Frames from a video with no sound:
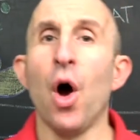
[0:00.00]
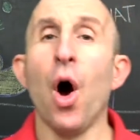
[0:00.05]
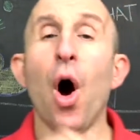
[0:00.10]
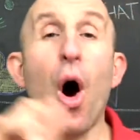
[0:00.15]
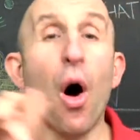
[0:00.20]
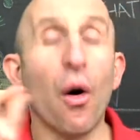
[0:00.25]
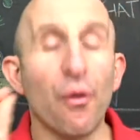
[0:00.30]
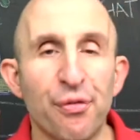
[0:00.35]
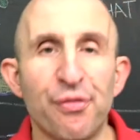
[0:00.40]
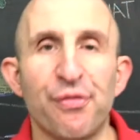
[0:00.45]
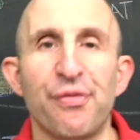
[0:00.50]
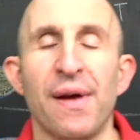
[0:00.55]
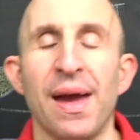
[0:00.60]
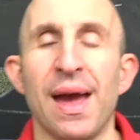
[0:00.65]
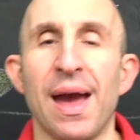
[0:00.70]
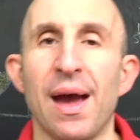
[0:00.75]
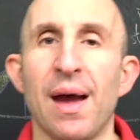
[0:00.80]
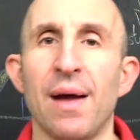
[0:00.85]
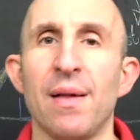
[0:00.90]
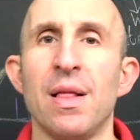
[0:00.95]
of
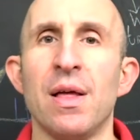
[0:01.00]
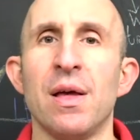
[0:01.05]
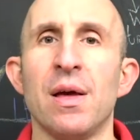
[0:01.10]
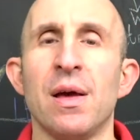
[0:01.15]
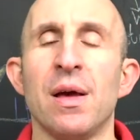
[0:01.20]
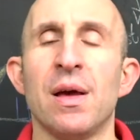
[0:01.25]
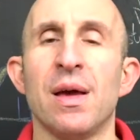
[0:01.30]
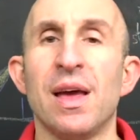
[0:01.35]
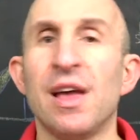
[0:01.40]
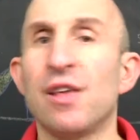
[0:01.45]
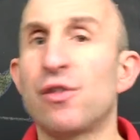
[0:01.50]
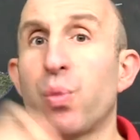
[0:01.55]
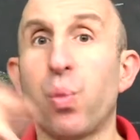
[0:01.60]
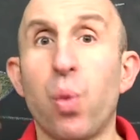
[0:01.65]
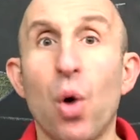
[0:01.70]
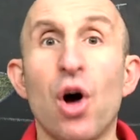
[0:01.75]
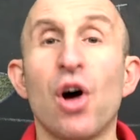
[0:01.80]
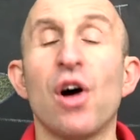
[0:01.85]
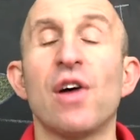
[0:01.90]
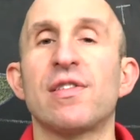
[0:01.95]
fear is
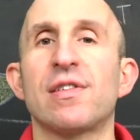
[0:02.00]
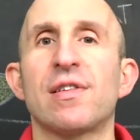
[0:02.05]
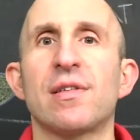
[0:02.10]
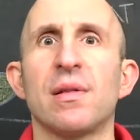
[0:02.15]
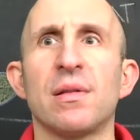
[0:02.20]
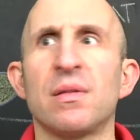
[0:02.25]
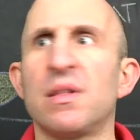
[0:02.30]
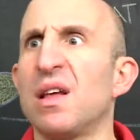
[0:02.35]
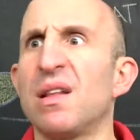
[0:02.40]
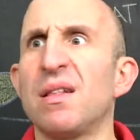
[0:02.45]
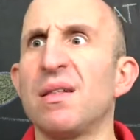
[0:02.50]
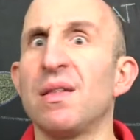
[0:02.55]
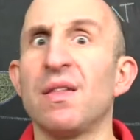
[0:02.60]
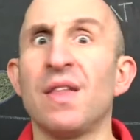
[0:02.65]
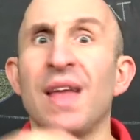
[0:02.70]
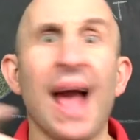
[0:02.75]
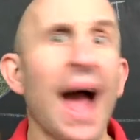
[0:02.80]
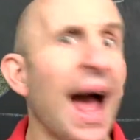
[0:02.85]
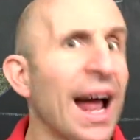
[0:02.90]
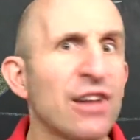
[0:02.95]
worse than
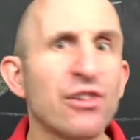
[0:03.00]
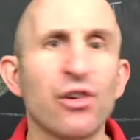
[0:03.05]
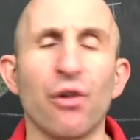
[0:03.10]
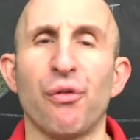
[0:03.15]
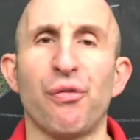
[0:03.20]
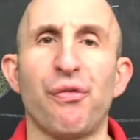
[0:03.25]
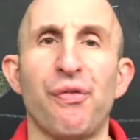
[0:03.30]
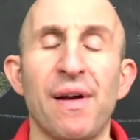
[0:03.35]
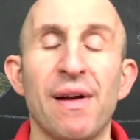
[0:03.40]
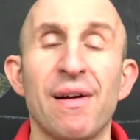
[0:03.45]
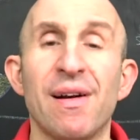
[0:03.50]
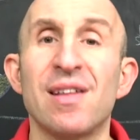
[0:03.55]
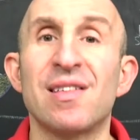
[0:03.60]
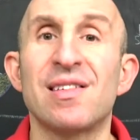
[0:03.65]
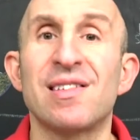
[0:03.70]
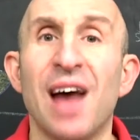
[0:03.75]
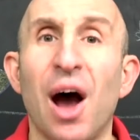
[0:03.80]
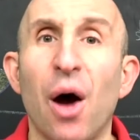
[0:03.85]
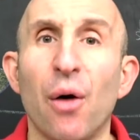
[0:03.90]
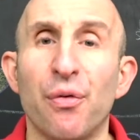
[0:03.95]
the actual fear
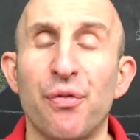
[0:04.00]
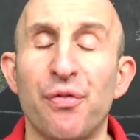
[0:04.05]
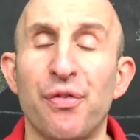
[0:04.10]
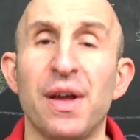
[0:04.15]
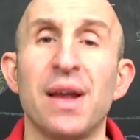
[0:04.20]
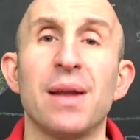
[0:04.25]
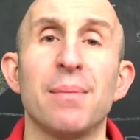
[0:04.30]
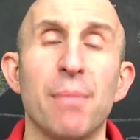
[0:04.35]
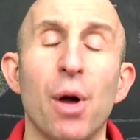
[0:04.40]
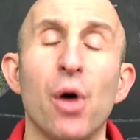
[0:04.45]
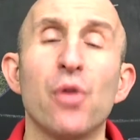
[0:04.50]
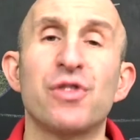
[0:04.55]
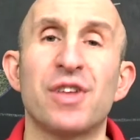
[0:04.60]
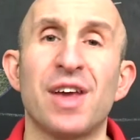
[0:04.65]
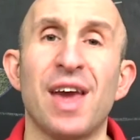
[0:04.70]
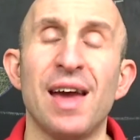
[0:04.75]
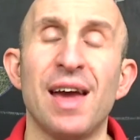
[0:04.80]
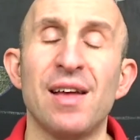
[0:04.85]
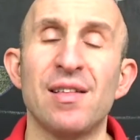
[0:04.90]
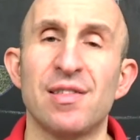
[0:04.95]
itself in most
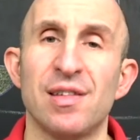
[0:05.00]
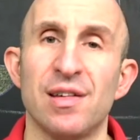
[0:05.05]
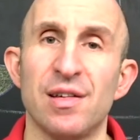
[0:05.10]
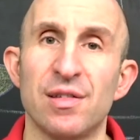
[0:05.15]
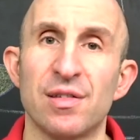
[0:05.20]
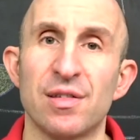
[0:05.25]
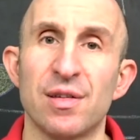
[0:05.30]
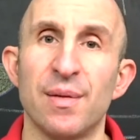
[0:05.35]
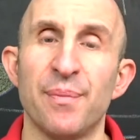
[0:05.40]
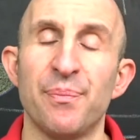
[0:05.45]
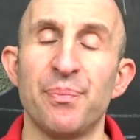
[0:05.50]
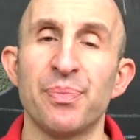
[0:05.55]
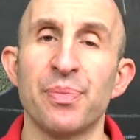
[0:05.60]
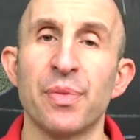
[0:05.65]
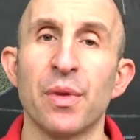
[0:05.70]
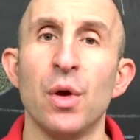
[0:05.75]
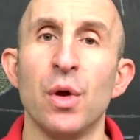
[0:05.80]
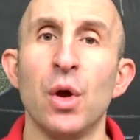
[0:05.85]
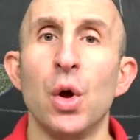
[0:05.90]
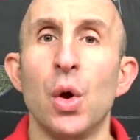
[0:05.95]
cases.
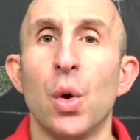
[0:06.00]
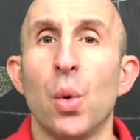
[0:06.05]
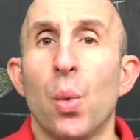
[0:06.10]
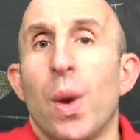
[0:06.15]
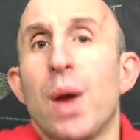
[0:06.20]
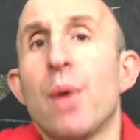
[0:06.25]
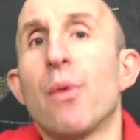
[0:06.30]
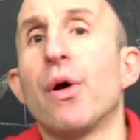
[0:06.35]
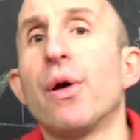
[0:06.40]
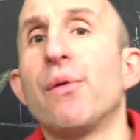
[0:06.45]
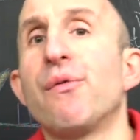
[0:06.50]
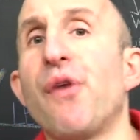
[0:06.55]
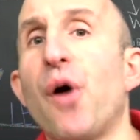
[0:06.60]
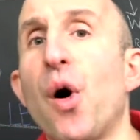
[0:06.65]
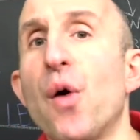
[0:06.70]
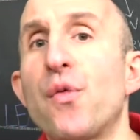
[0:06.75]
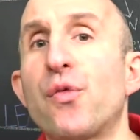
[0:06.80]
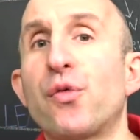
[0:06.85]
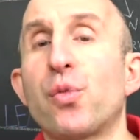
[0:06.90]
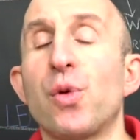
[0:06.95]
We were
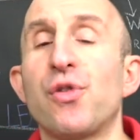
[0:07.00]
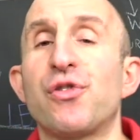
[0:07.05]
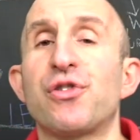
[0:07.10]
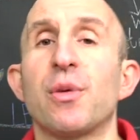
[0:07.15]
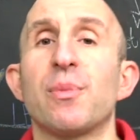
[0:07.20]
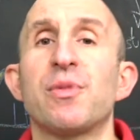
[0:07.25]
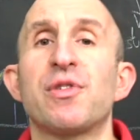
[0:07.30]
involved with some